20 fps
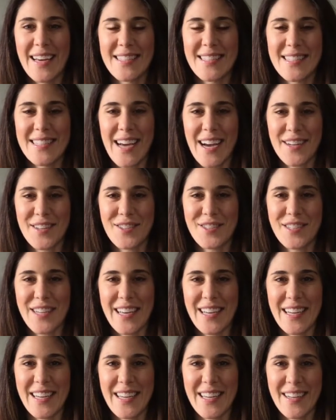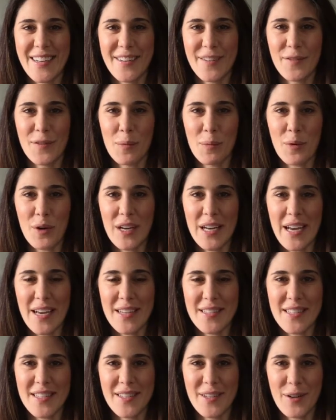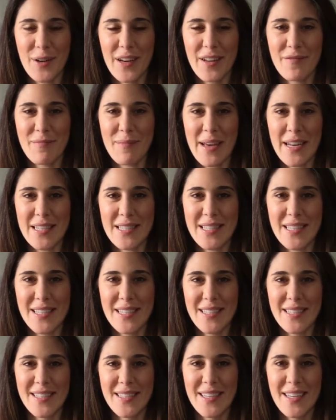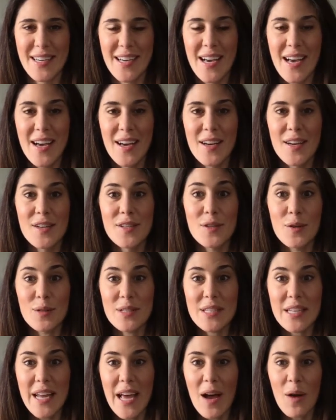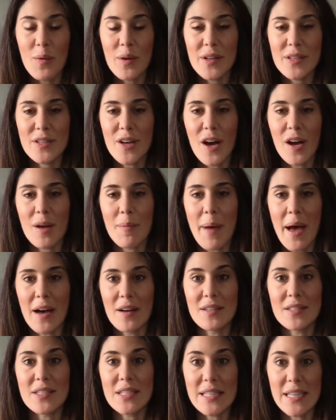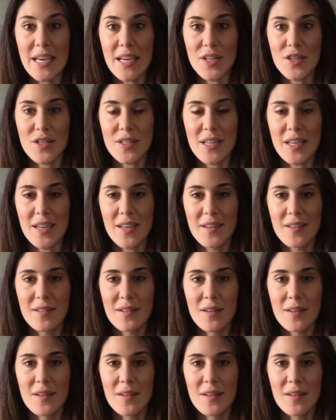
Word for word: guys, Dr. Dana here from Greenhouse Integrative Medicine. So today I want to talk about THC.